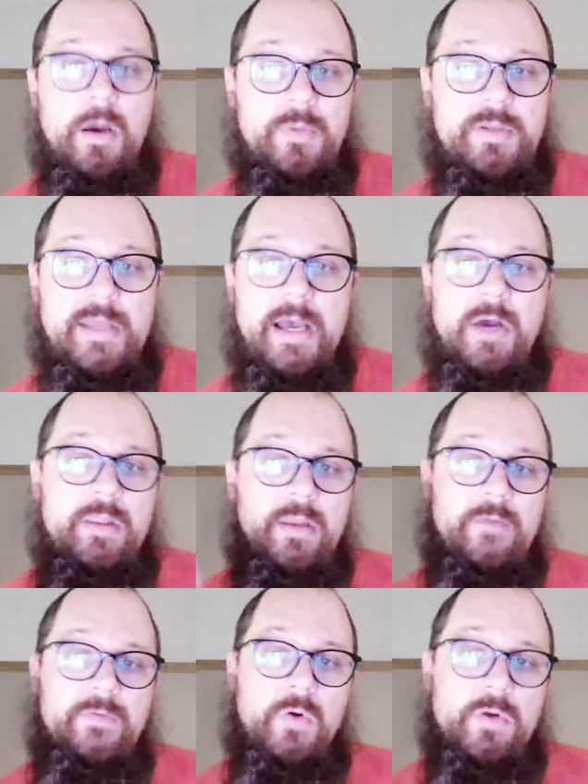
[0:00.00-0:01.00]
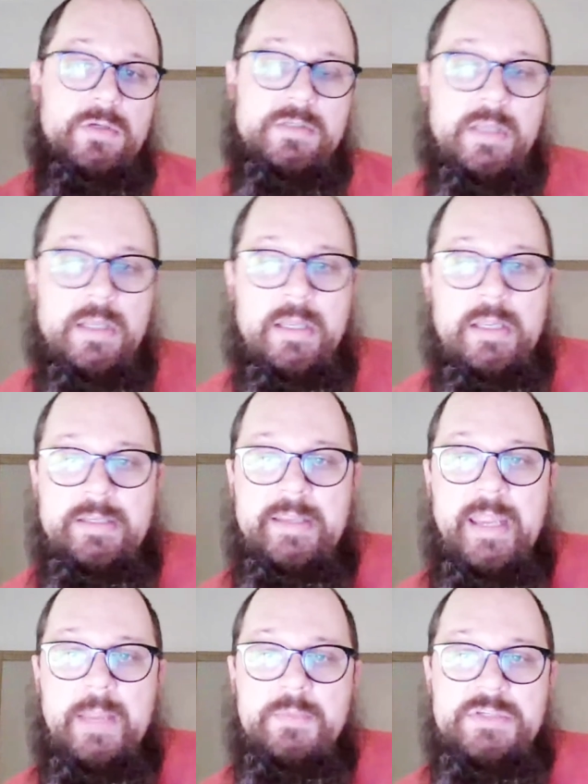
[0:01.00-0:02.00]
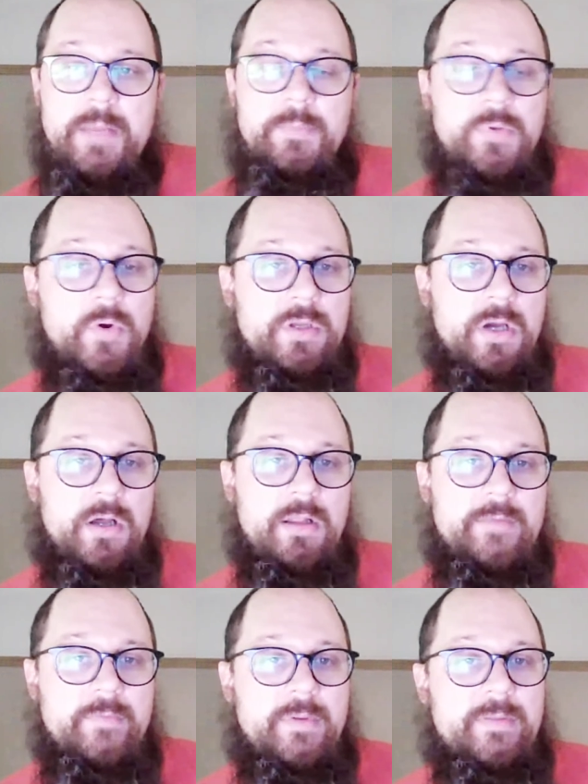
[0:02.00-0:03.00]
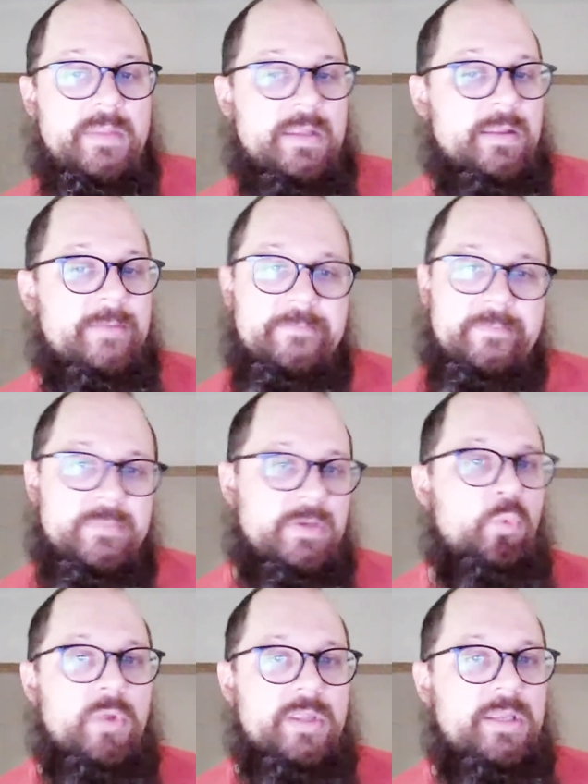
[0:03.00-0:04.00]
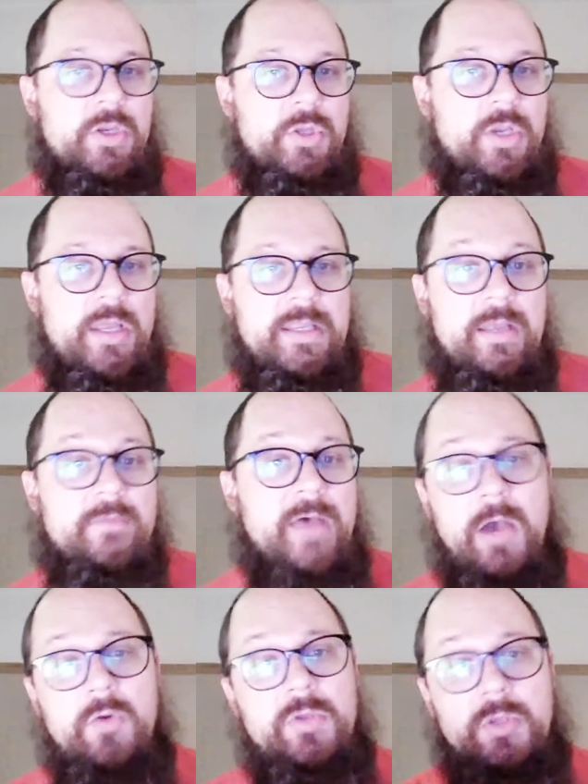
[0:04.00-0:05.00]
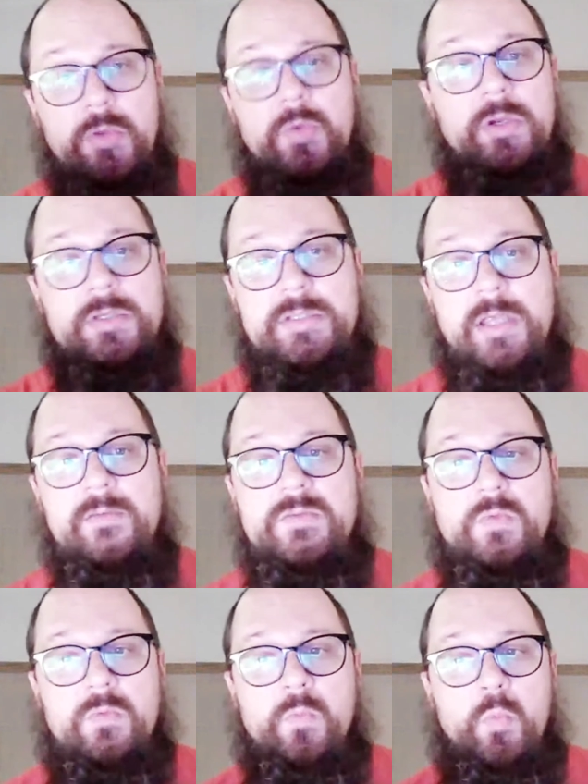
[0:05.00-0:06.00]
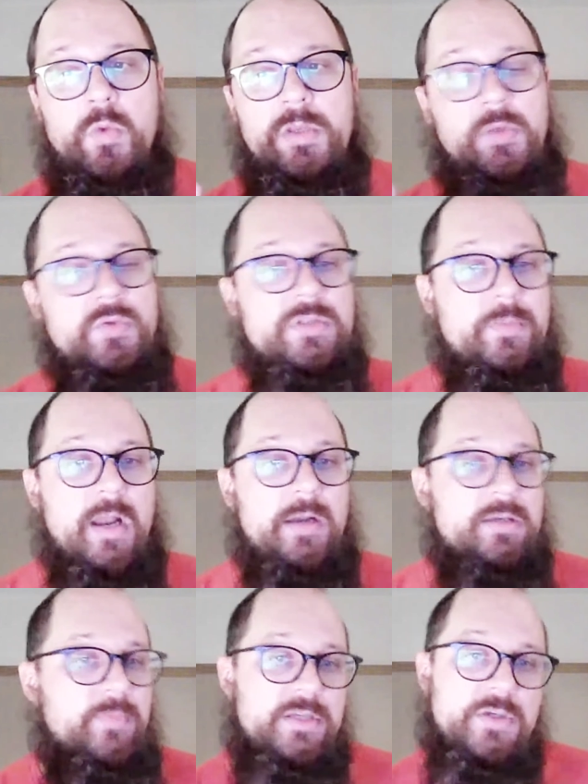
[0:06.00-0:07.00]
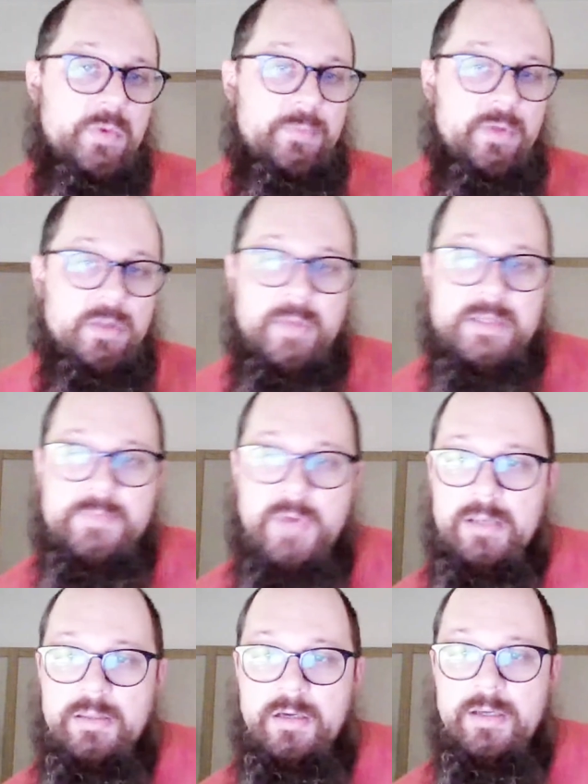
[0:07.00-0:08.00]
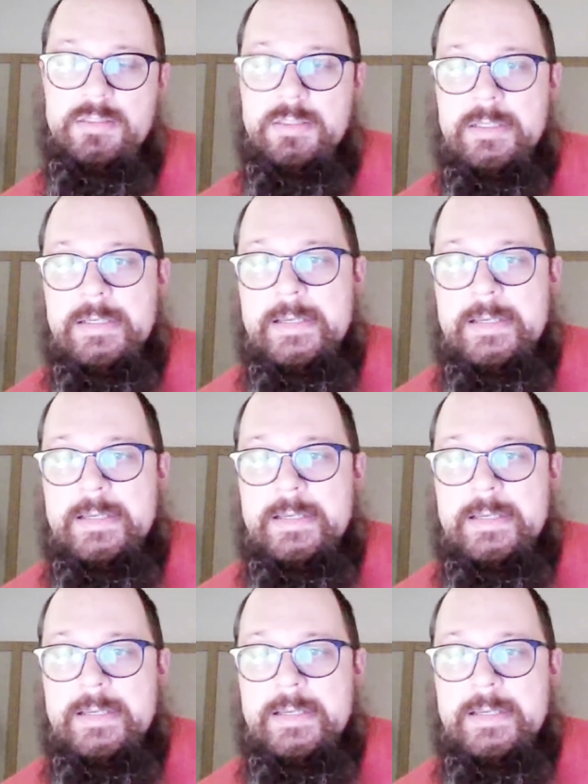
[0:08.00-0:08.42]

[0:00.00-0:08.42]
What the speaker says: Humble DAO, and then of course, Game Jam Protocol. I really get a good idea of how you yourselves would use the product to make sure we build the best product there is.